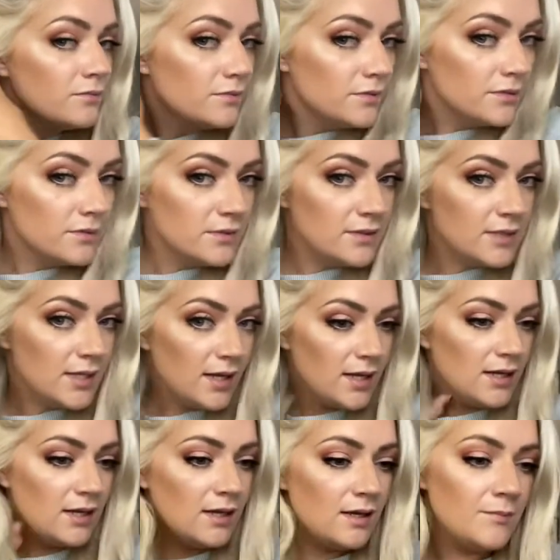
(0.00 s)
and
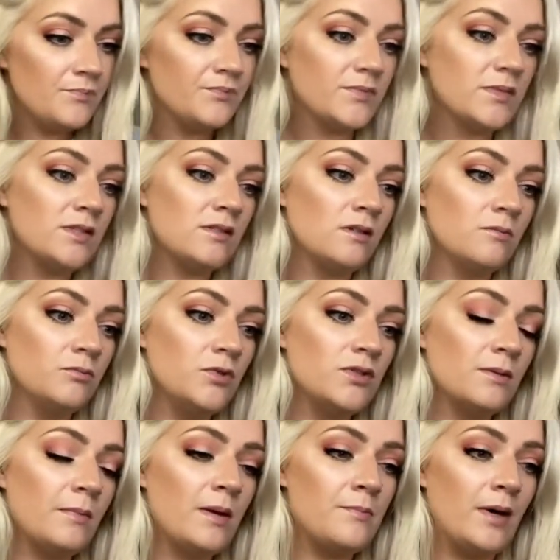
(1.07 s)
take it. So I'm
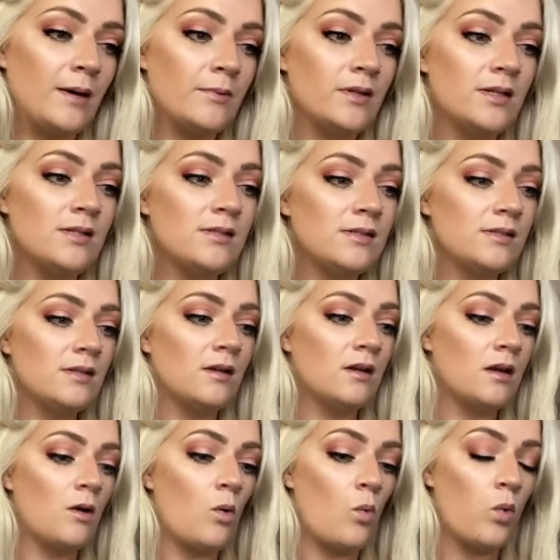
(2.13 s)
using my BaBylissPRO
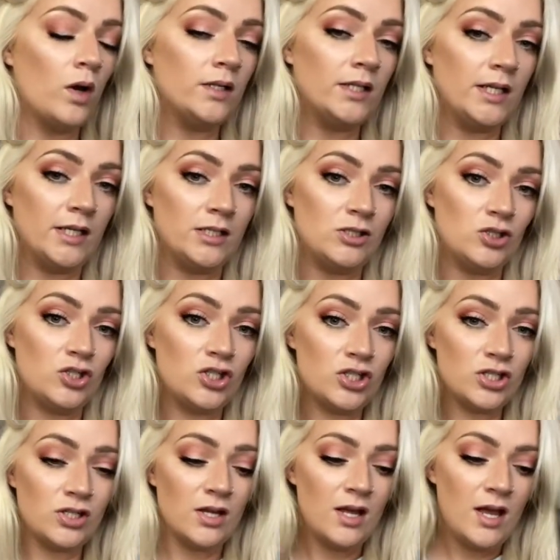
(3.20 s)
1
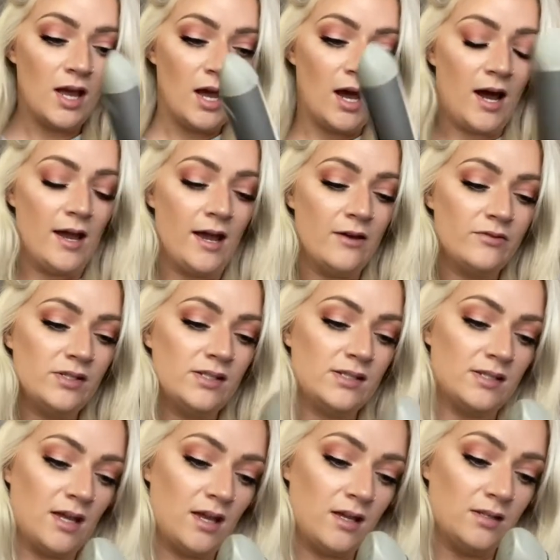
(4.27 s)
inch. I have it
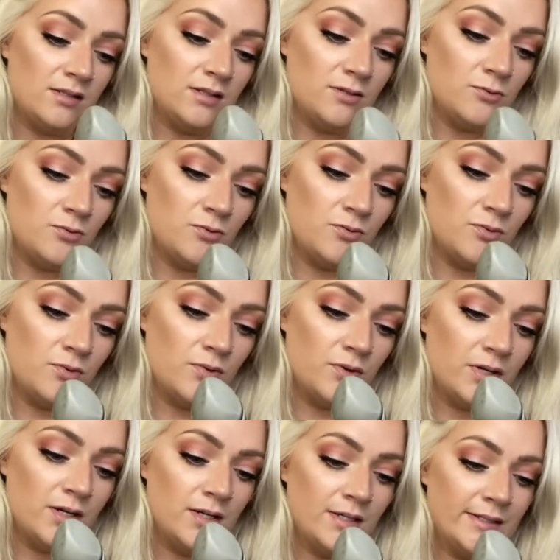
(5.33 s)
set to
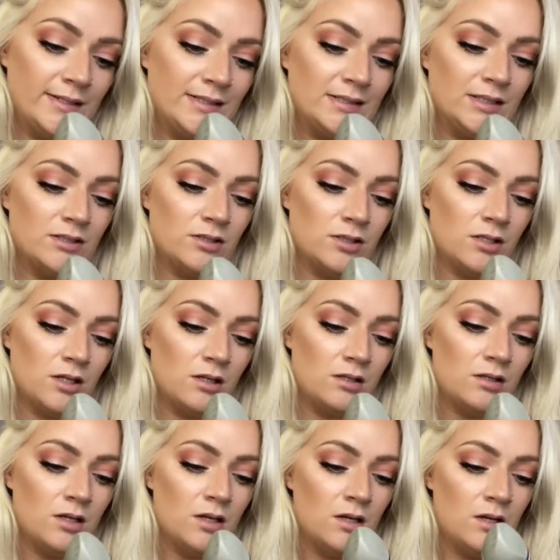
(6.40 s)
a little,
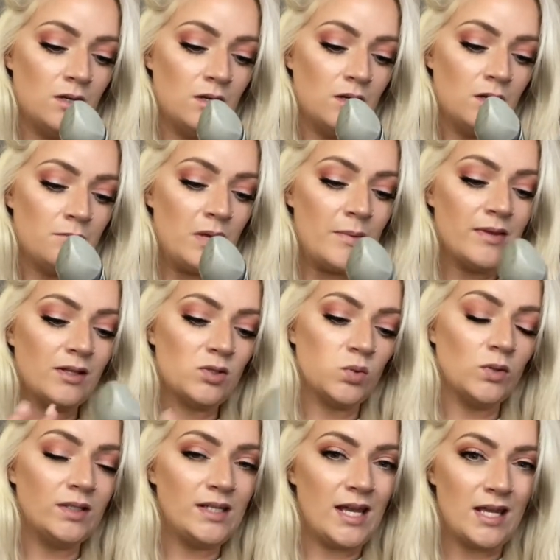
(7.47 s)
maybe like
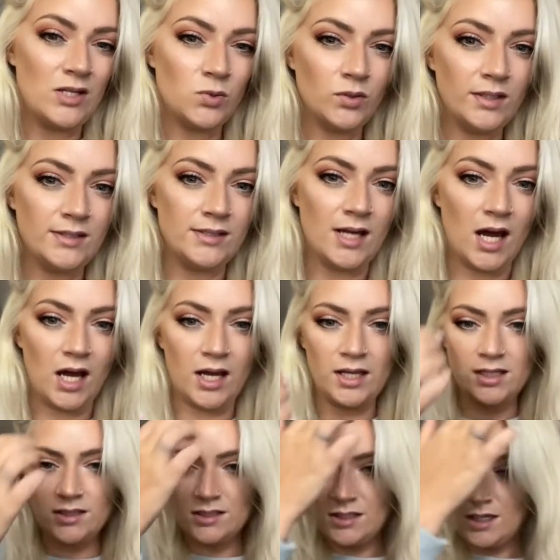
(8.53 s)
28,
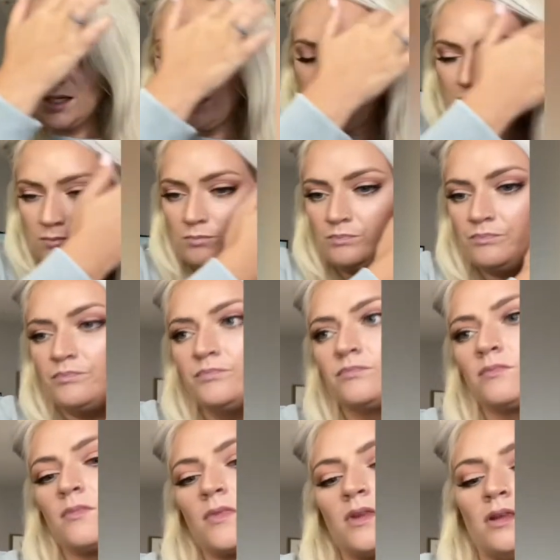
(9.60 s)
29.
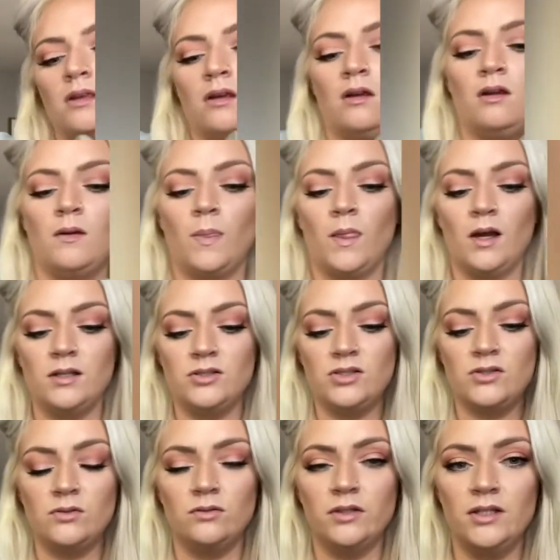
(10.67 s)
I just
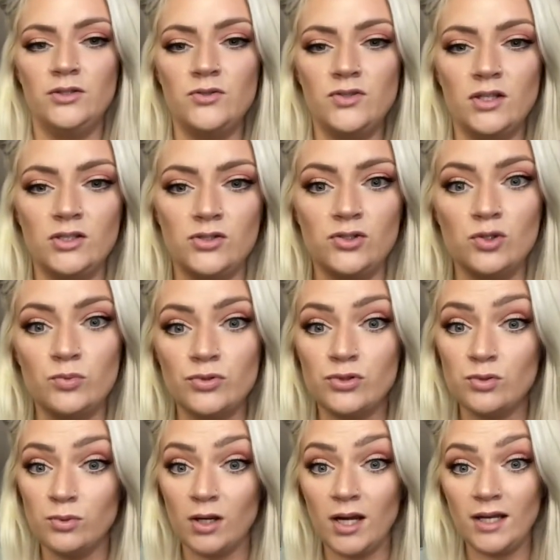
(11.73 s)
don't like using
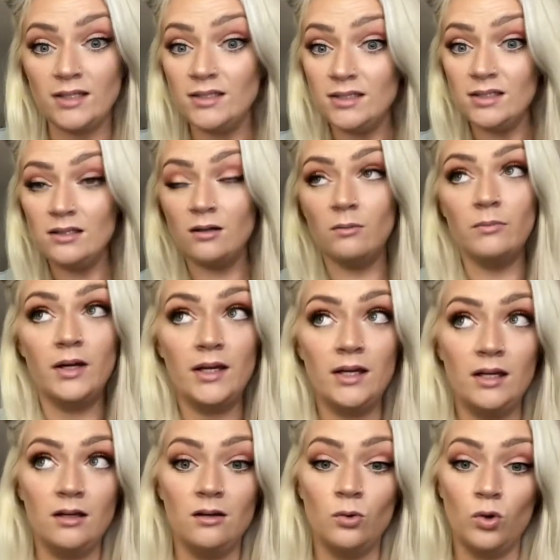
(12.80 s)
super high heat on my
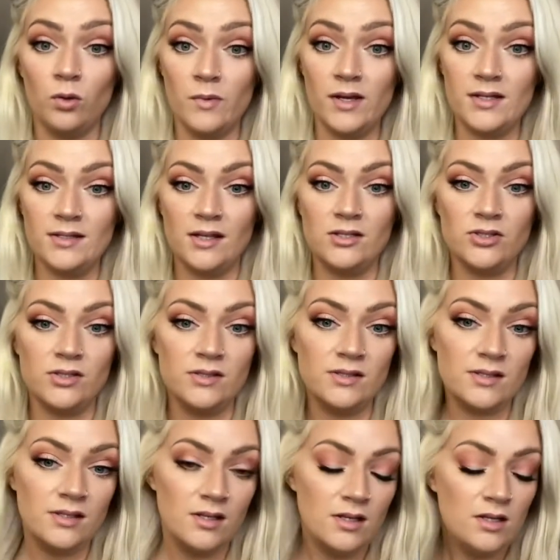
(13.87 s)
hair or my
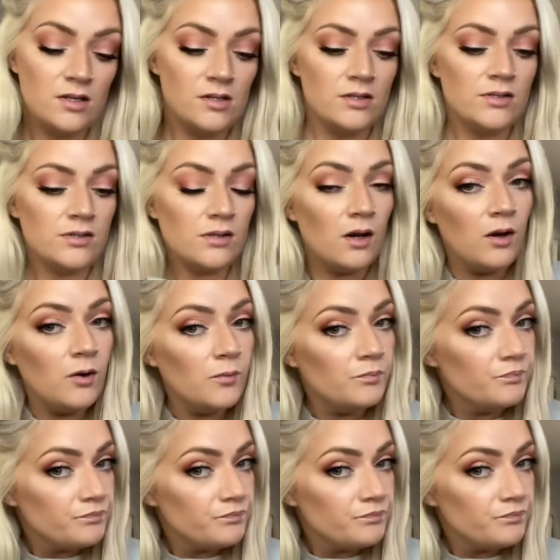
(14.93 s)
extensions. So